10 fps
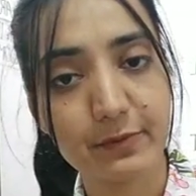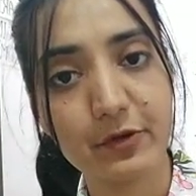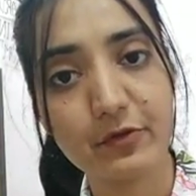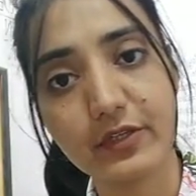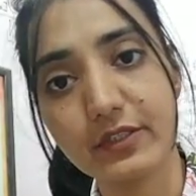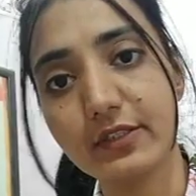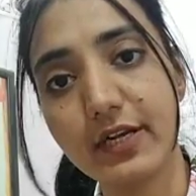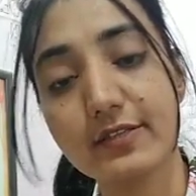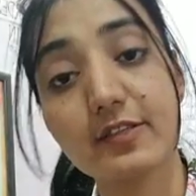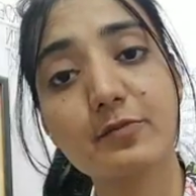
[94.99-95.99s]
Number one,
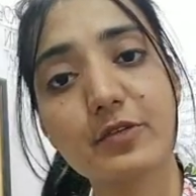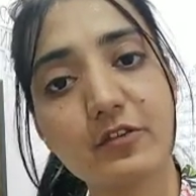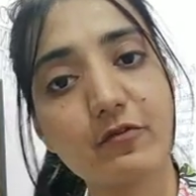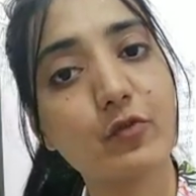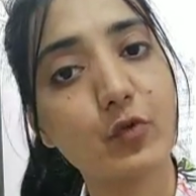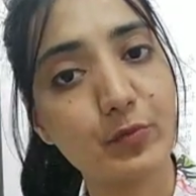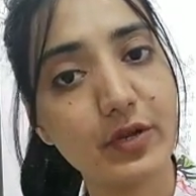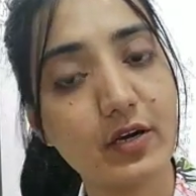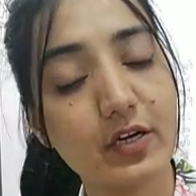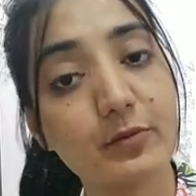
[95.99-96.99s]
that is a specific
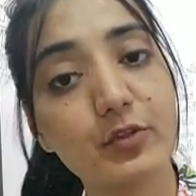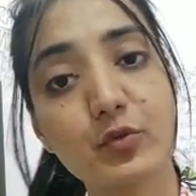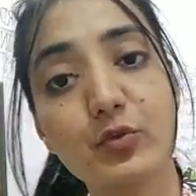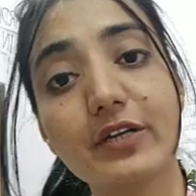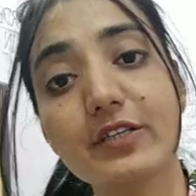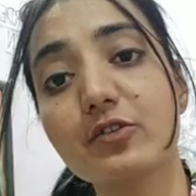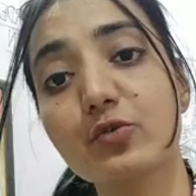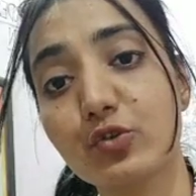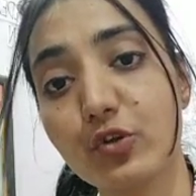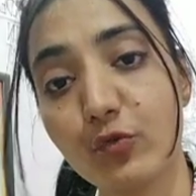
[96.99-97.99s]
phobia. Number two, that is a
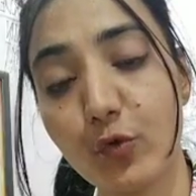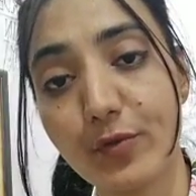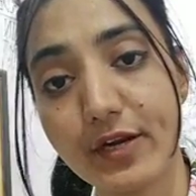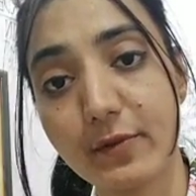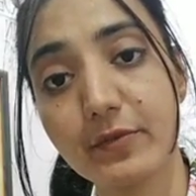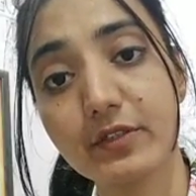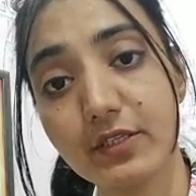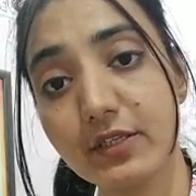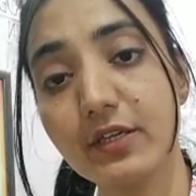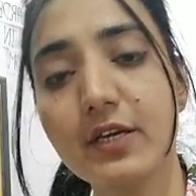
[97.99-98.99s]
social phobia. Number
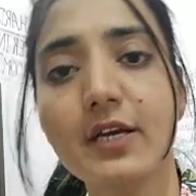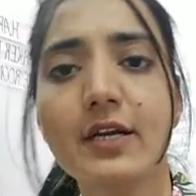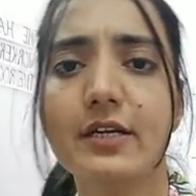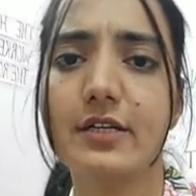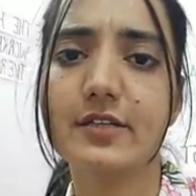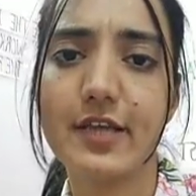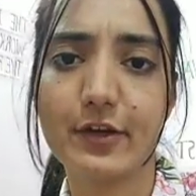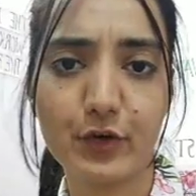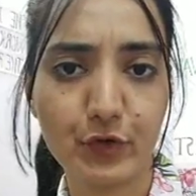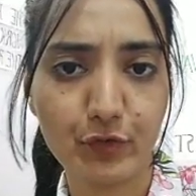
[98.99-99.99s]
three, that is
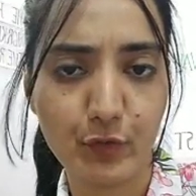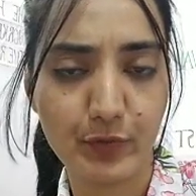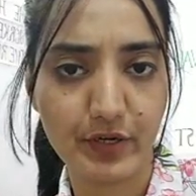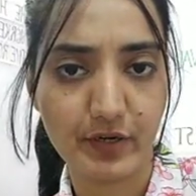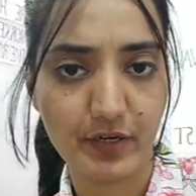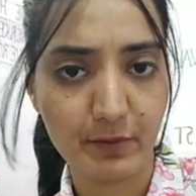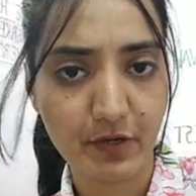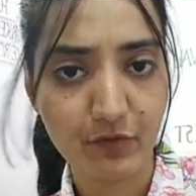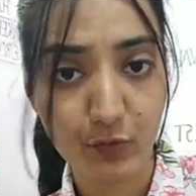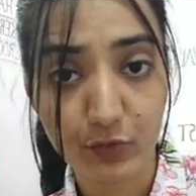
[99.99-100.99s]
the agoraphobia.
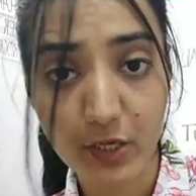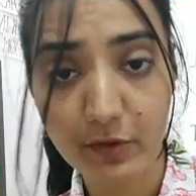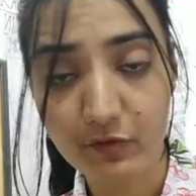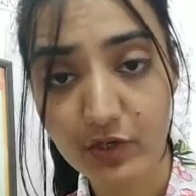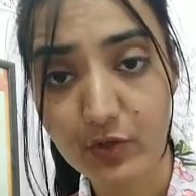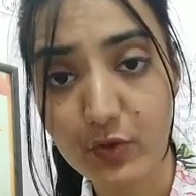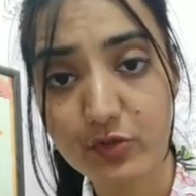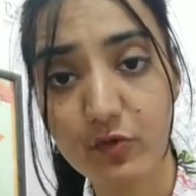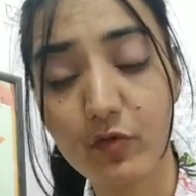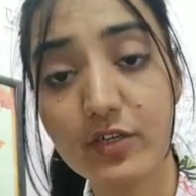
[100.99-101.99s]
In my forthcoming
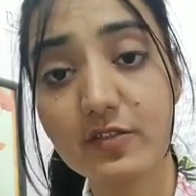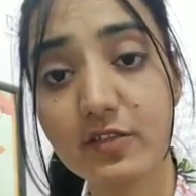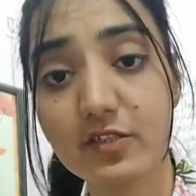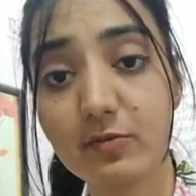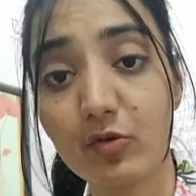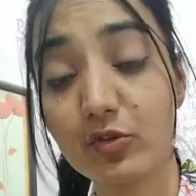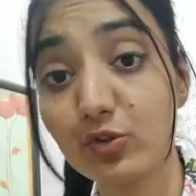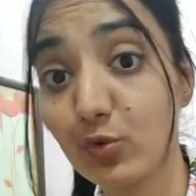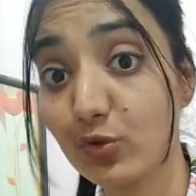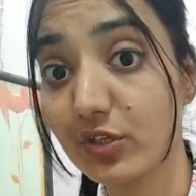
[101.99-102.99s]
videos, we will discuss about
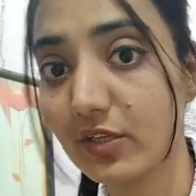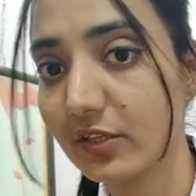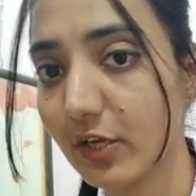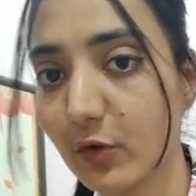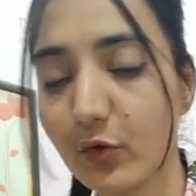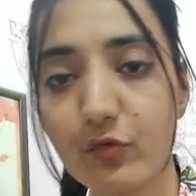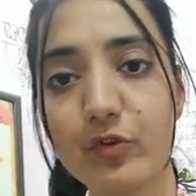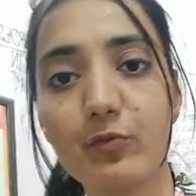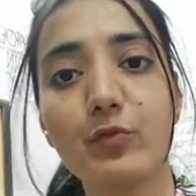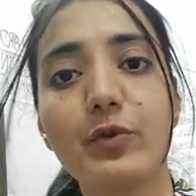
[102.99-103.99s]
the social and the
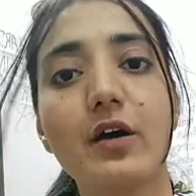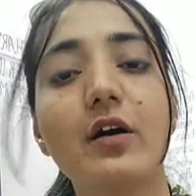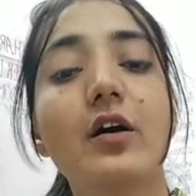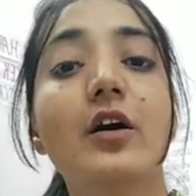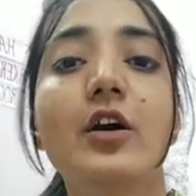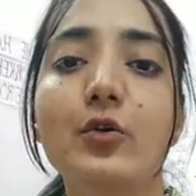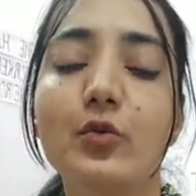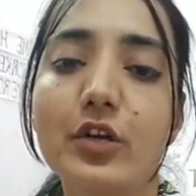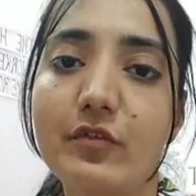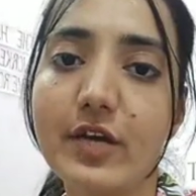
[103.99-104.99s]
agoraphobia.
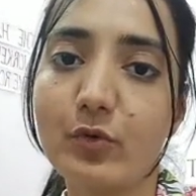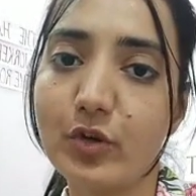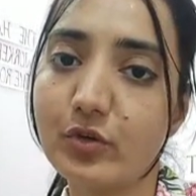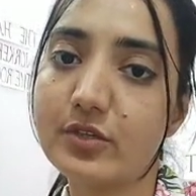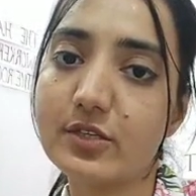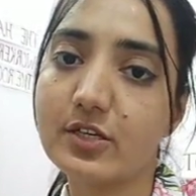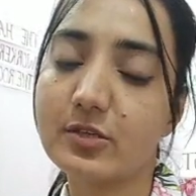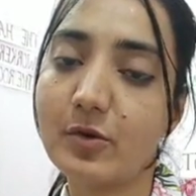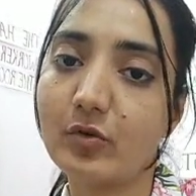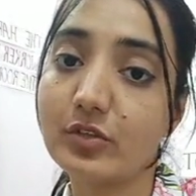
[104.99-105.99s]
Today we are going to
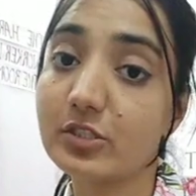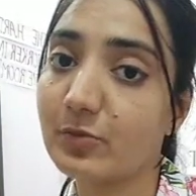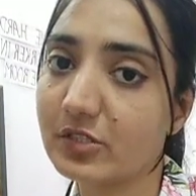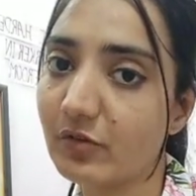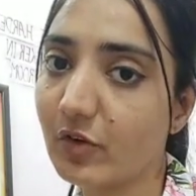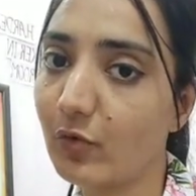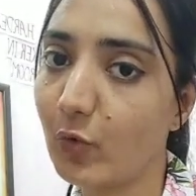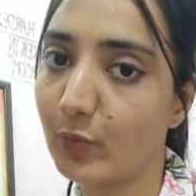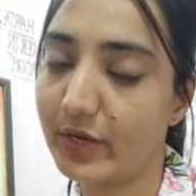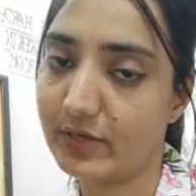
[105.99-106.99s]
discuss about the specific
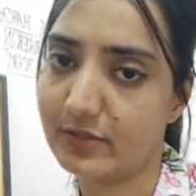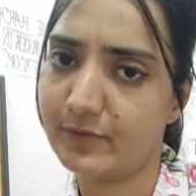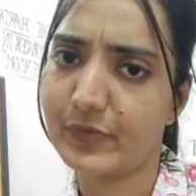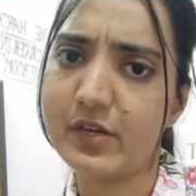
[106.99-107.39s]
phobias.